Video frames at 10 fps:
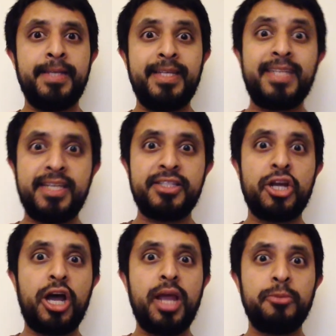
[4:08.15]
It takes
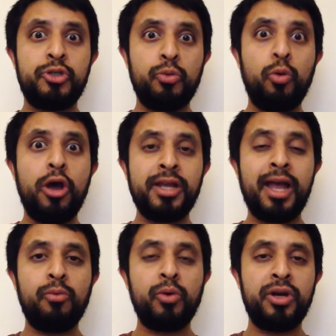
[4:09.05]
time to work
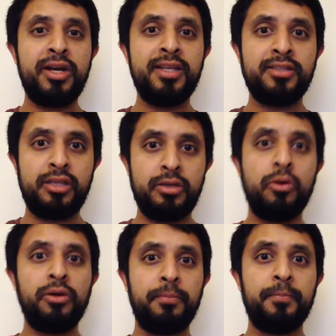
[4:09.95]
out what it is that you
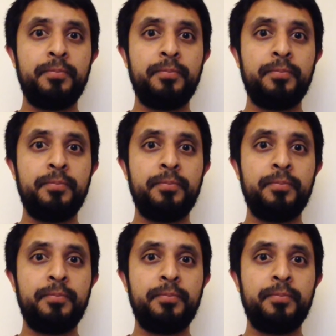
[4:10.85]
want.